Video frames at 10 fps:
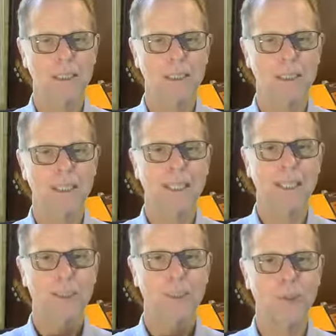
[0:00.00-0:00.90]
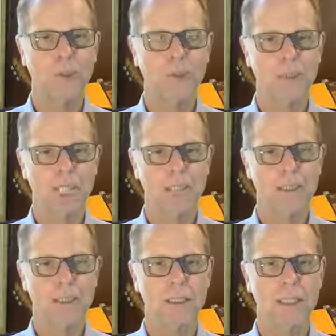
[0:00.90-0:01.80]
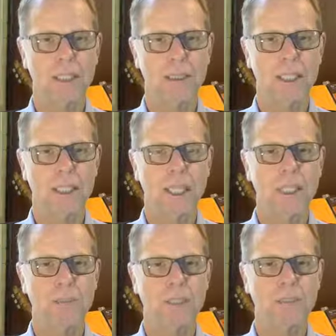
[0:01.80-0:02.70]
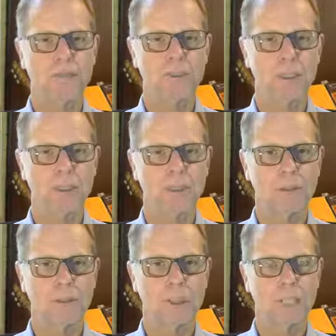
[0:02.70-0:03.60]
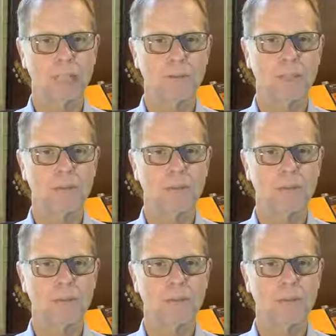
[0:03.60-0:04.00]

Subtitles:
It soothes us. It helps us feel safe.